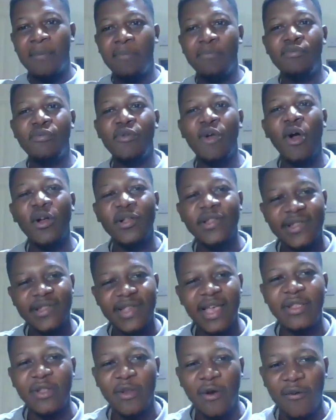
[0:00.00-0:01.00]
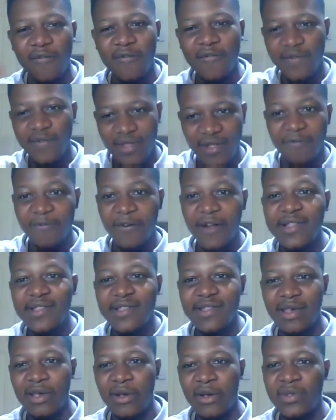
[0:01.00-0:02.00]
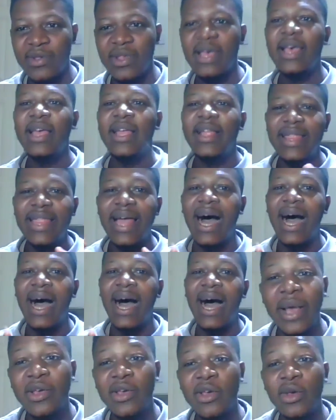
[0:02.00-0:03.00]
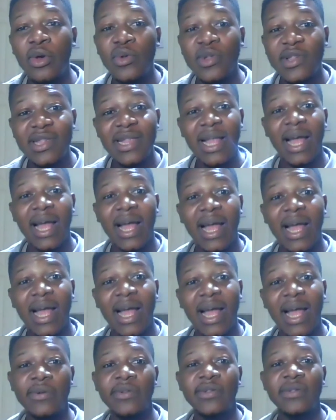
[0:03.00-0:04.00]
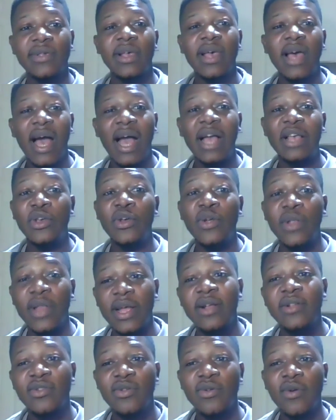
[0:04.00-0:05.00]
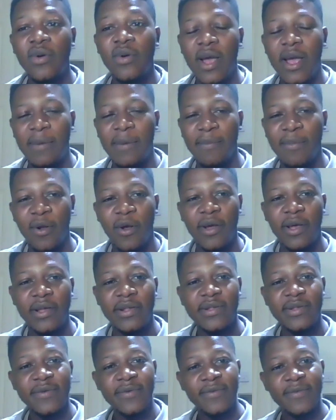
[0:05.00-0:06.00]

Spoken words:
broad set of different skills that will make you stand out and unique to employers.